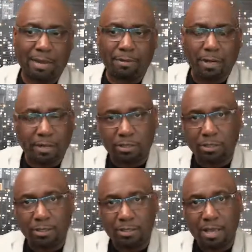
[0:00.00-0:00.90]

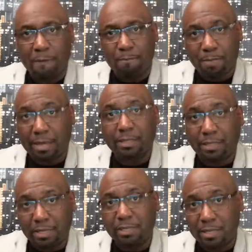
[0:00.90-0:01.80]
cultures, they're
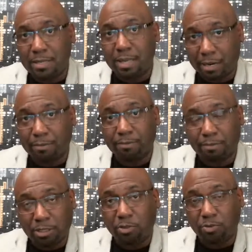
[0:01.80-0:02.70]
teaching their
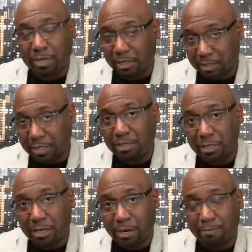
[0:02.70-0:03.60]
children, they're
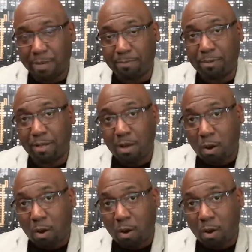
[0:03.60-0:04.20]
teaching their people